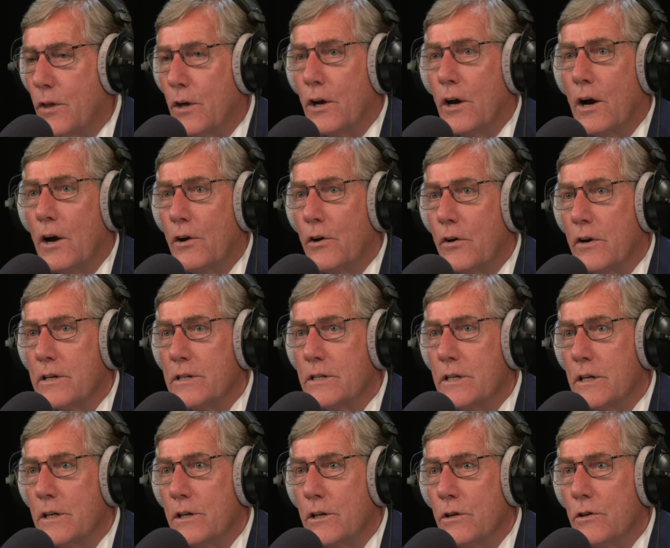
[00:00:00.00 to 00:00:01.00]
the Gardner
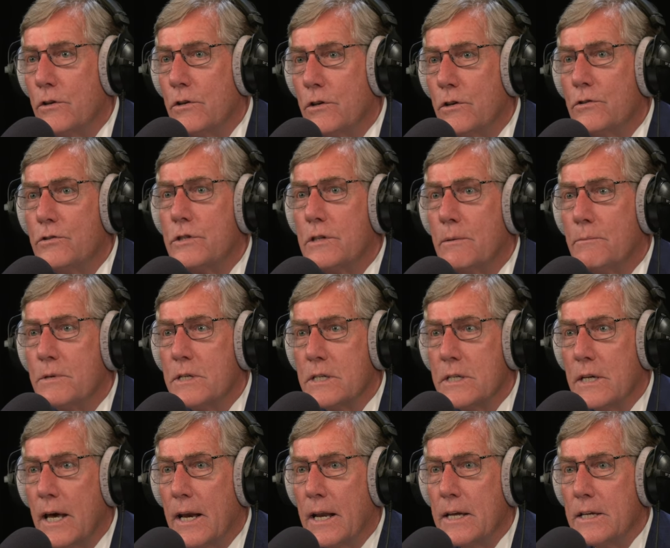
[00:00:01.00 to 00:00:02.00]
Institute do some
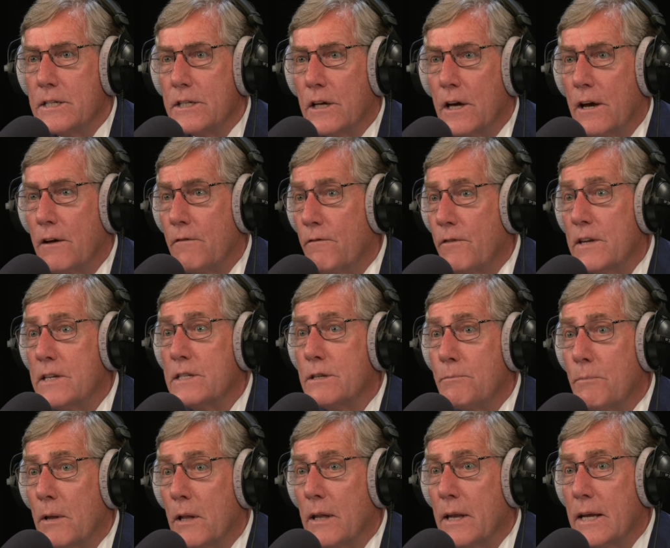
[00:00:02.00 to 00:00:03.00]
studies, uh,
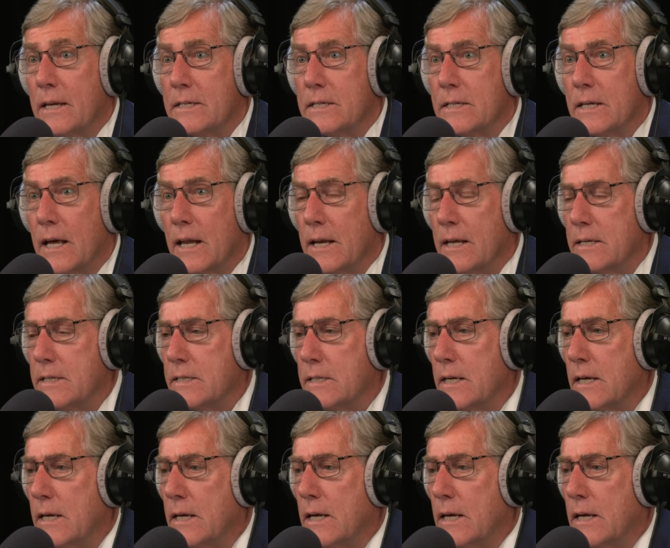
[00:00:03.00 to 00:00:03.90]
feasibility studies.